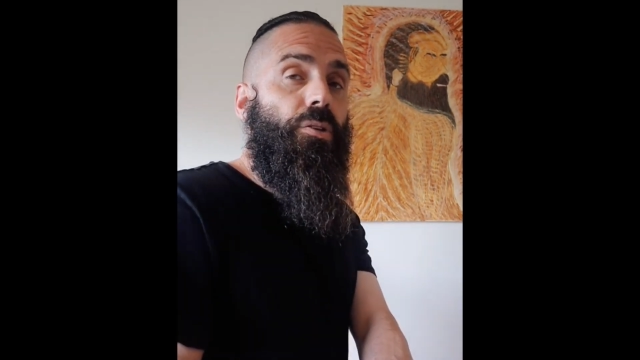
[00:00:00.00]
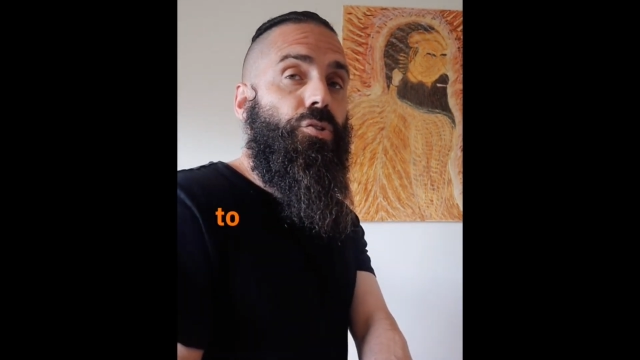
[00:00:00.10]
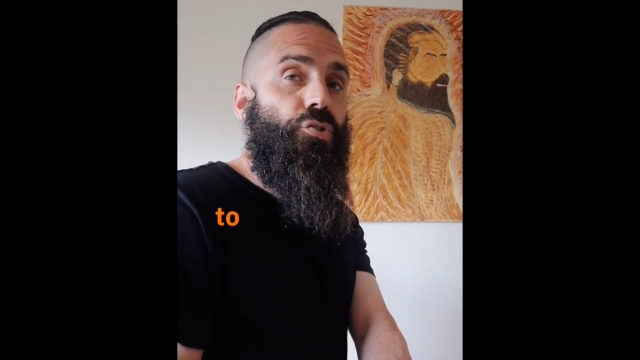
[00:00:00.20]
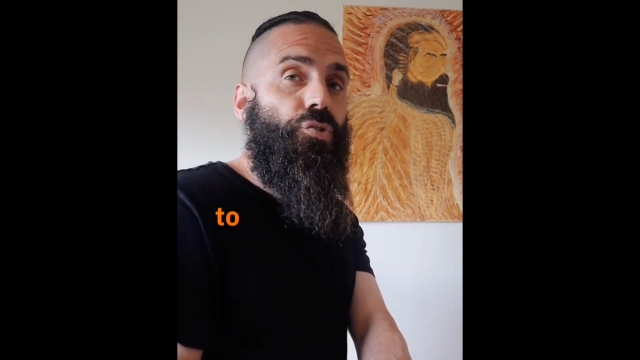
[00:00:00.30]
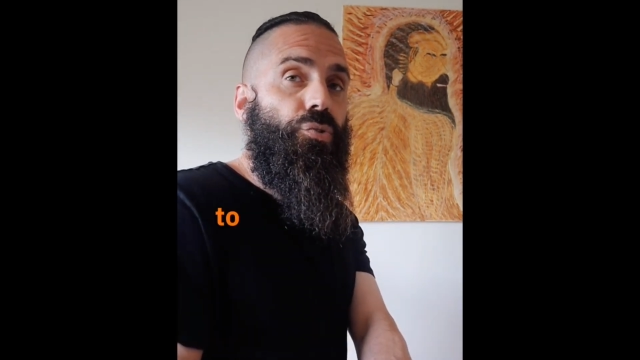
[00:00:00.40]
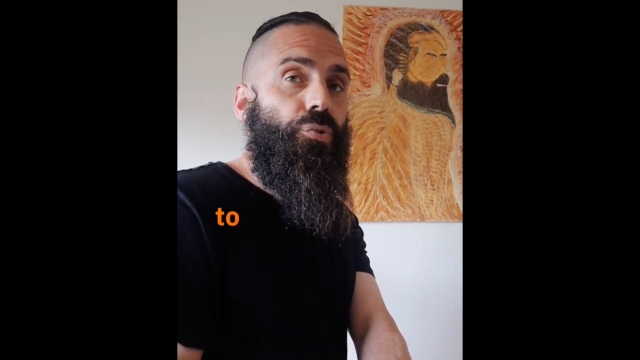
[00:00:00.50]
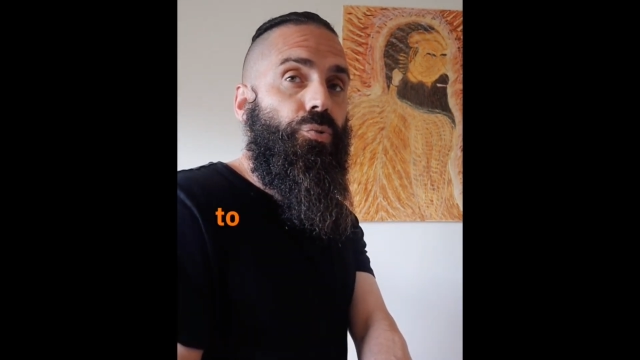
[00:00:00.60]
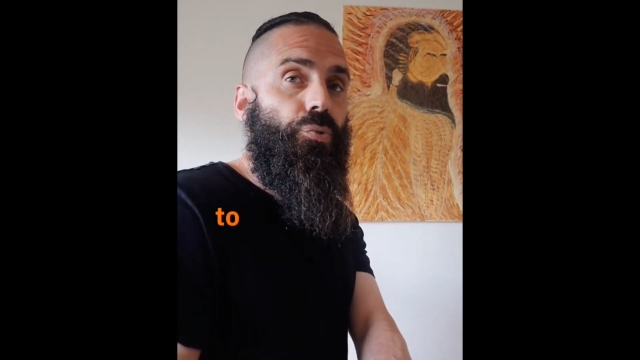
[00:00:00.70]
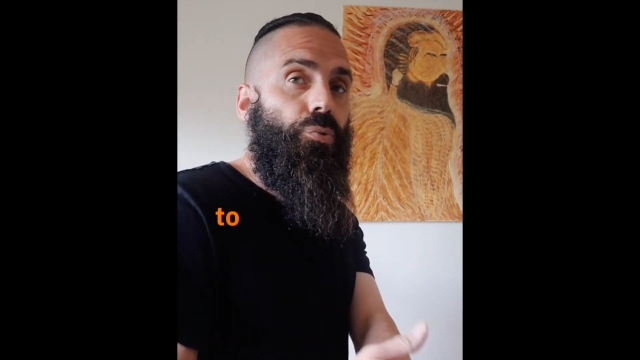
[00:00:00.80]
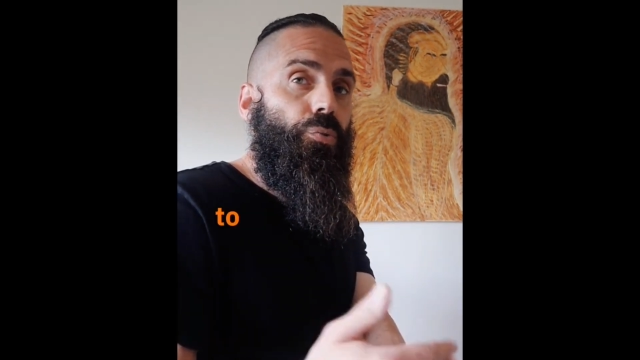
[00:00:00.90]

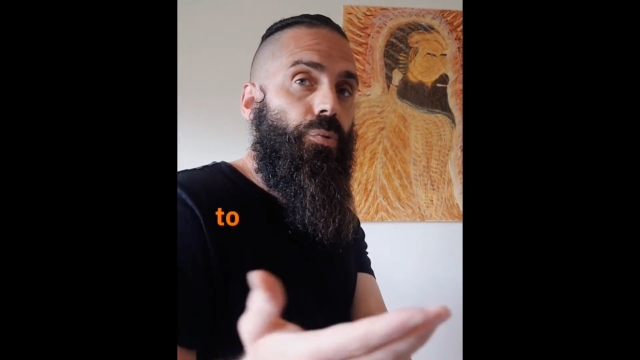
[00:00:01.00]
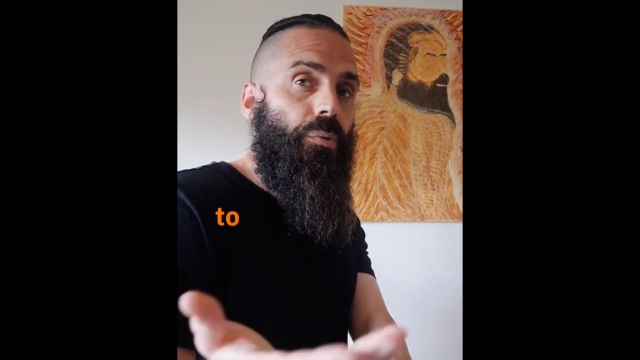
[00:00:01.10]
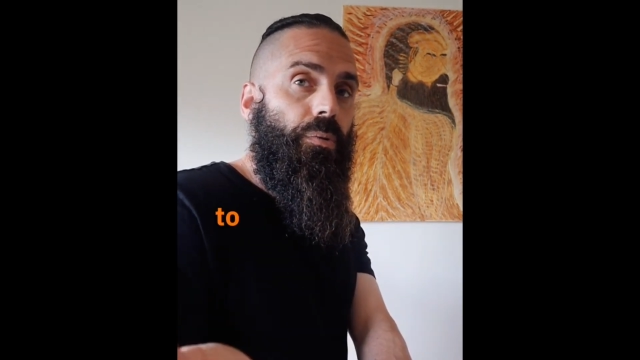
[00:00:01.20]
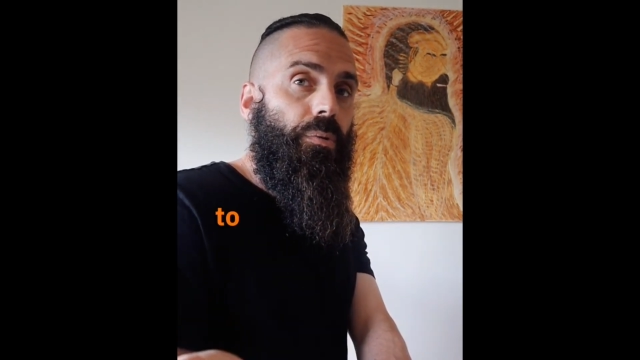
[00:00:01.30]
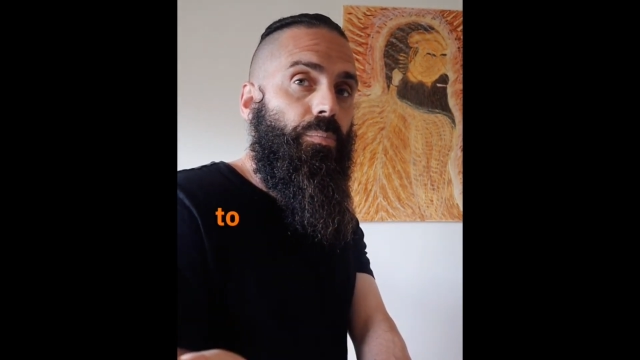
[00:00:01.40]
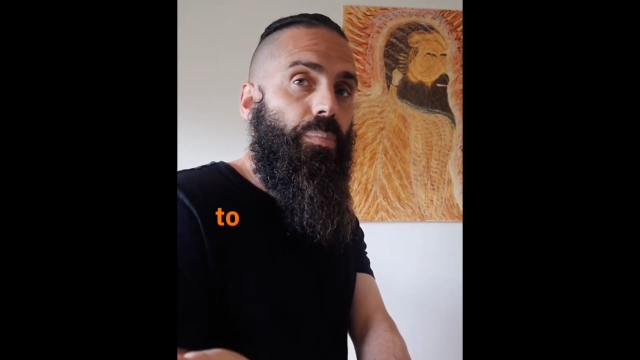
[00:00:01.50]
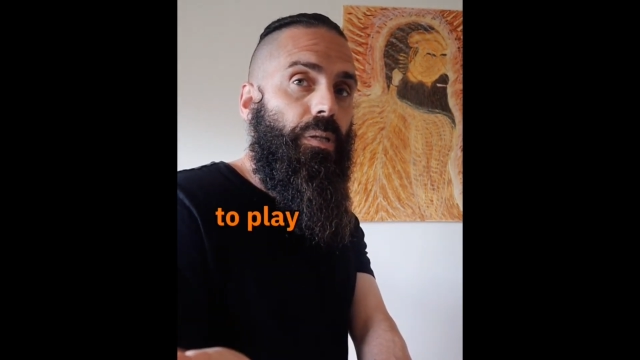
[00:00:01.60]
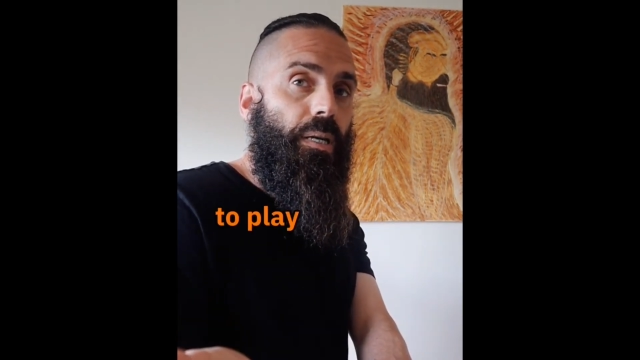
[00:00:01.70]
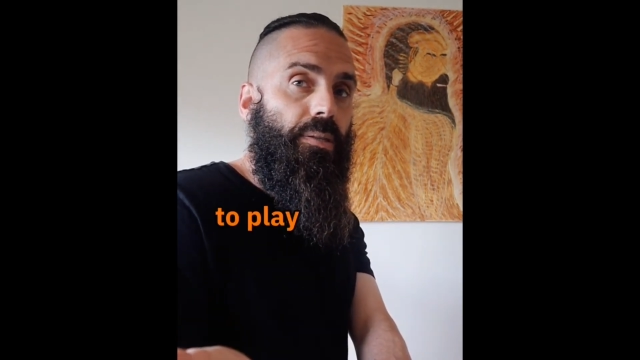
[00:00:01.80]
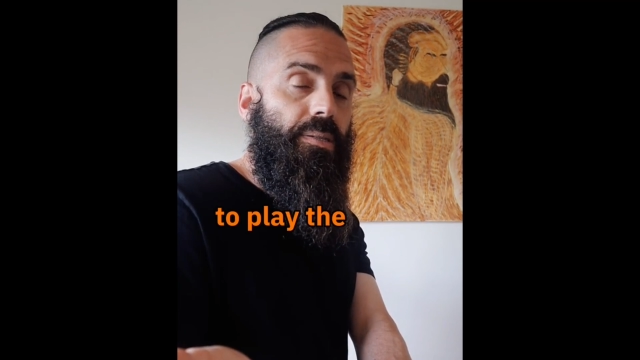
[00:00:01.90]
to
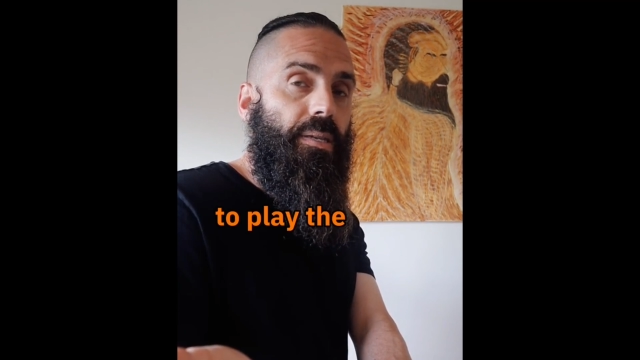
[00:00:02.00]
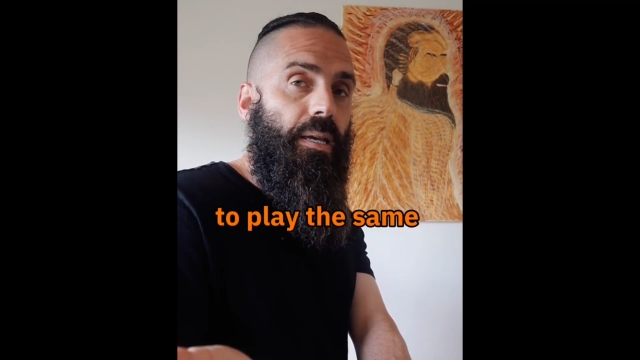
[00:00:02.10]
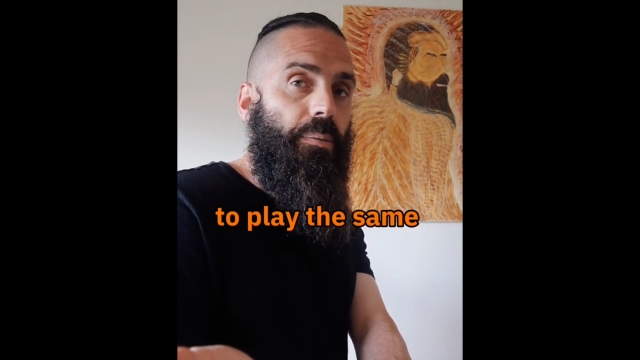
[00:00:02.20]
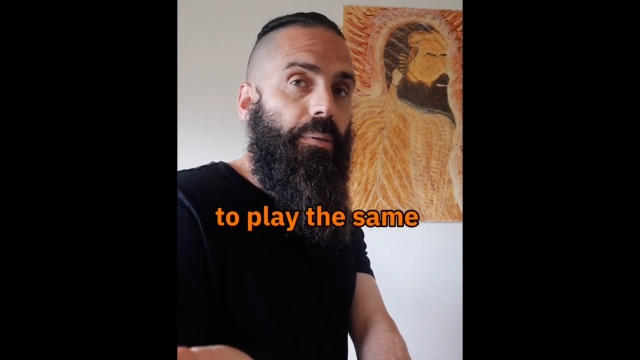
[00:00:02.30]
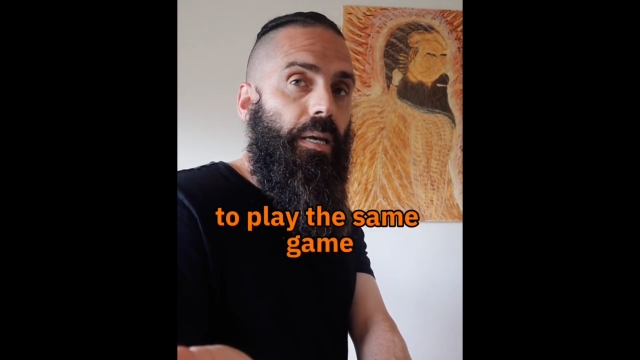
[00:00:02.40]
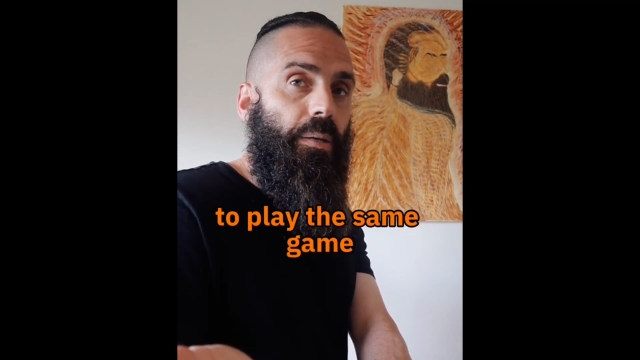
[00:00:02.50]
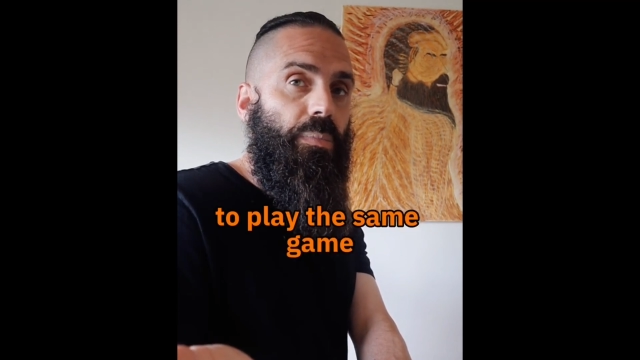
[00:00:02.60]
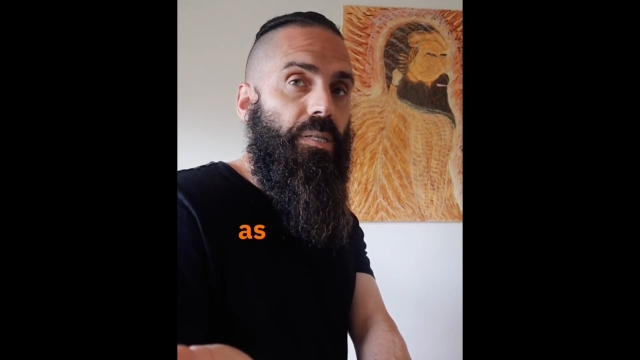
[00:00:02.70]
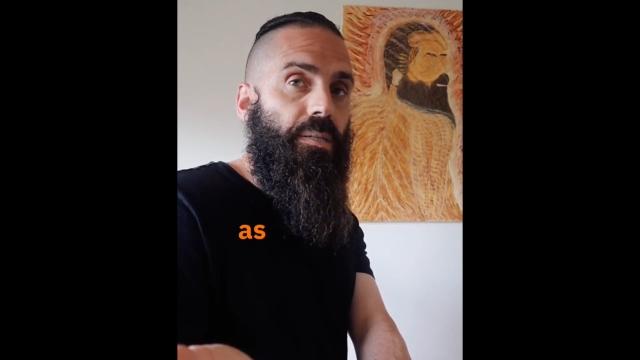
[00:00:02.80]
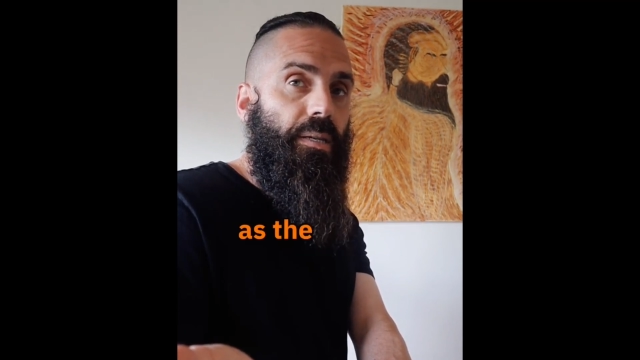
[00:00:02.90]
play the same game
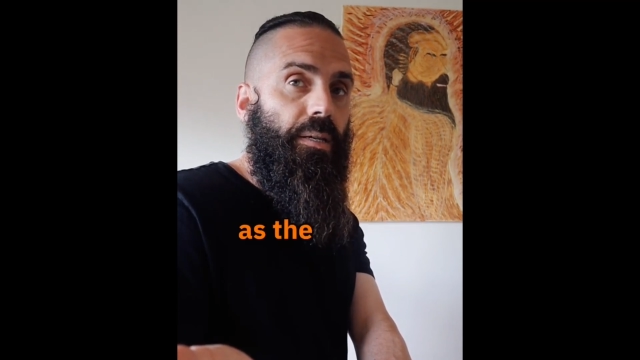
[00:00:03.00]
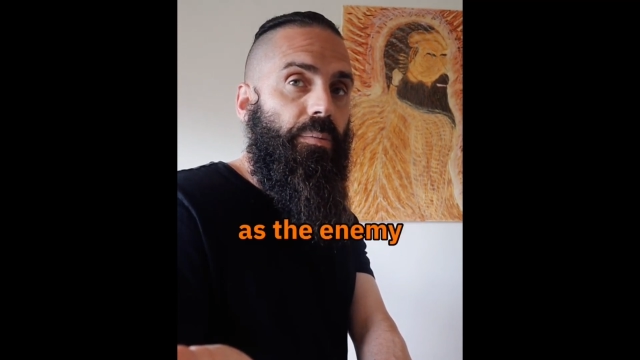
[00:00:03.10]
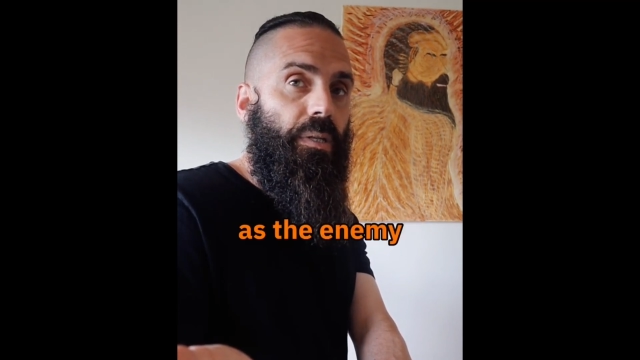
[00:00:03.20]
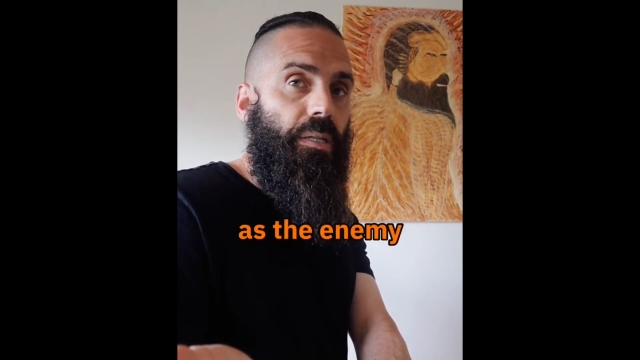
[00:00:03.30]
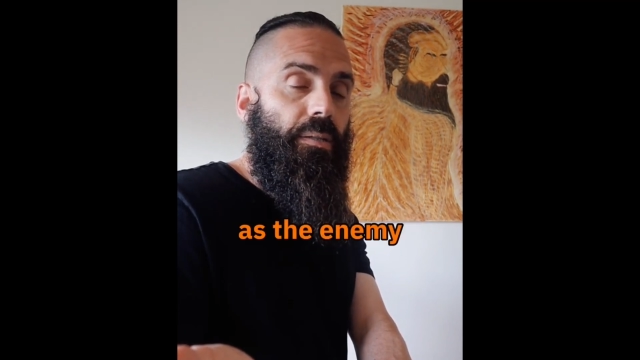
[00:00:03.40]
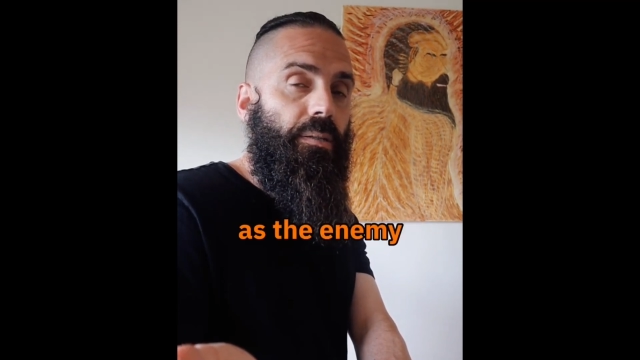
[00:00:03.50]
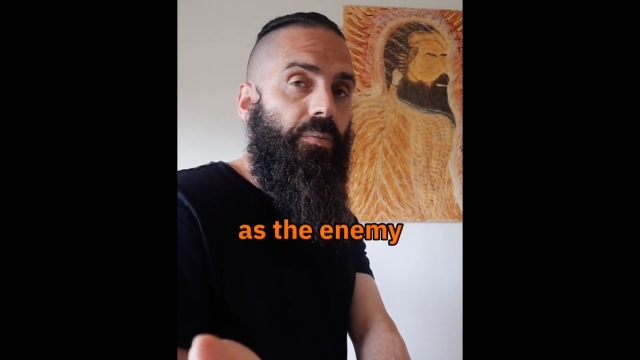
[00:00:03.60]
as the enemy.